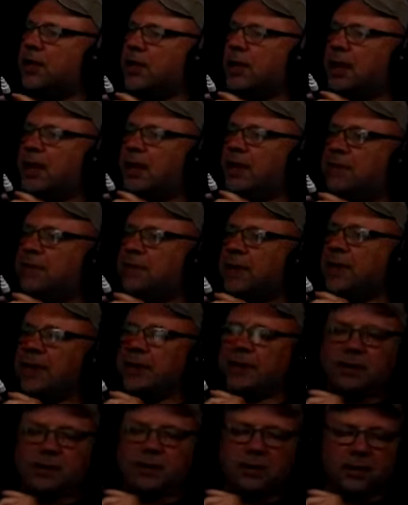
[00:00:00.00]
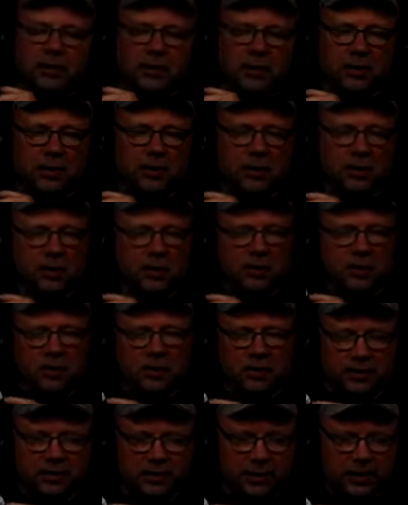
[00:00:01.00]
Fn
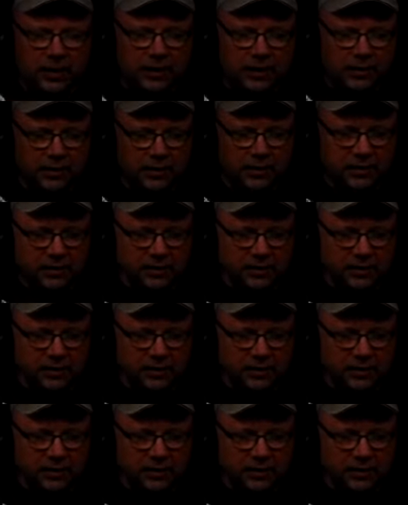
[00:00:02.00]
over N.